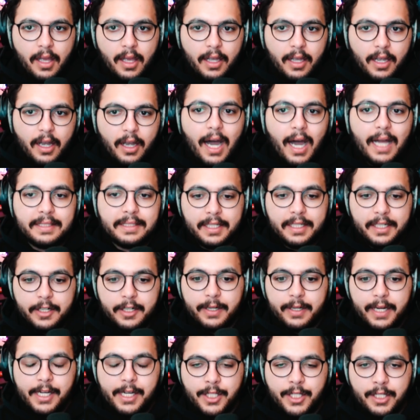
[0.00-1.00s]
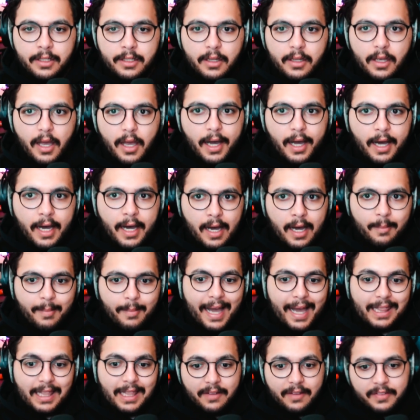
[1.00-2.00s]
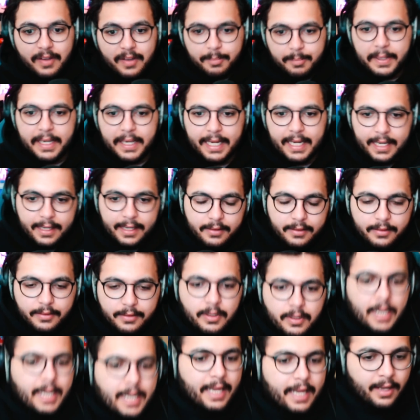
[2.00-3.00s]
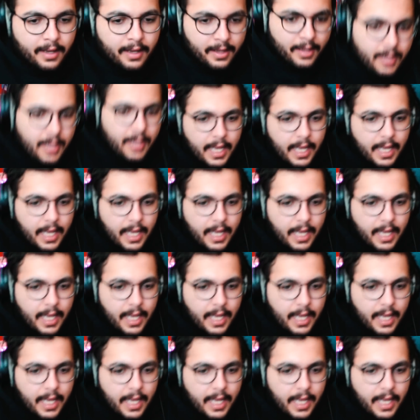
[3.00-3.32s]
Content creation. I love competing, right?